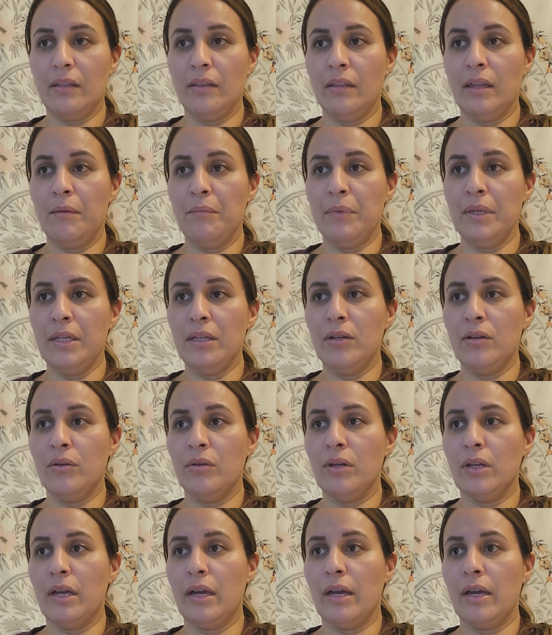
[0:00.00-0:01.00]
let me go
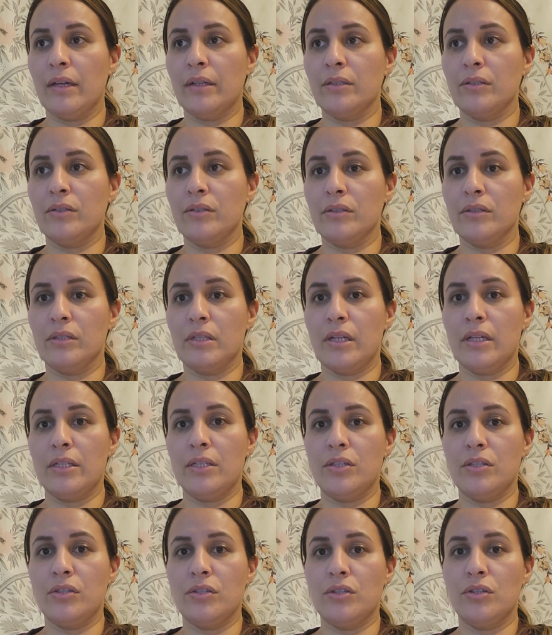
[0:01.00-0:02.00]
to
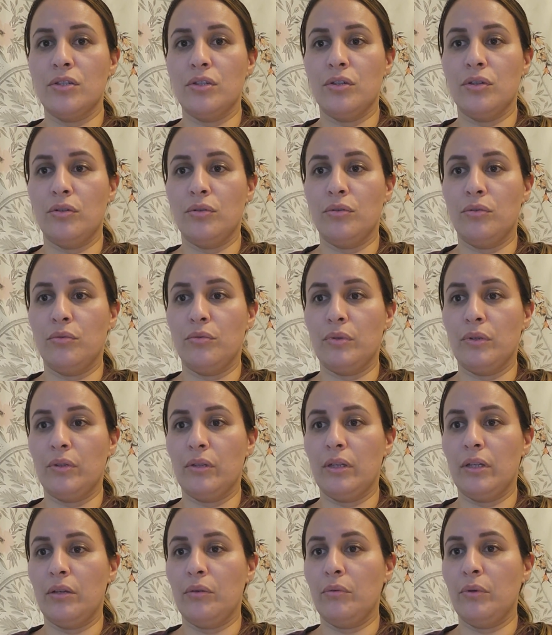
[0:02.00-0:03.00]
exercise two
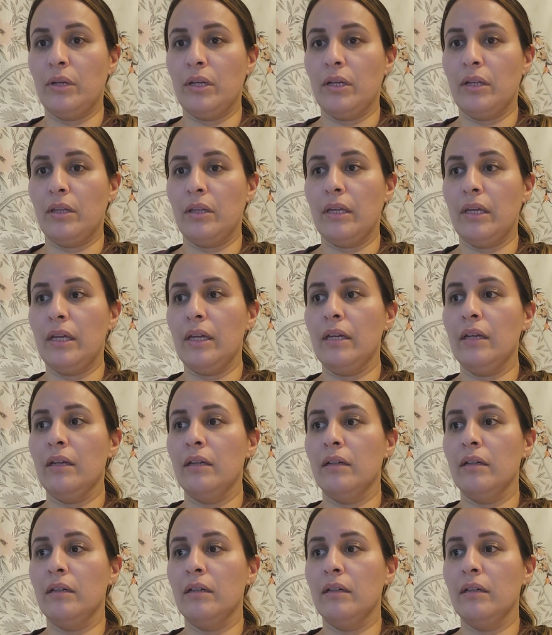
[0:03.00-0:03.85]
really quickly.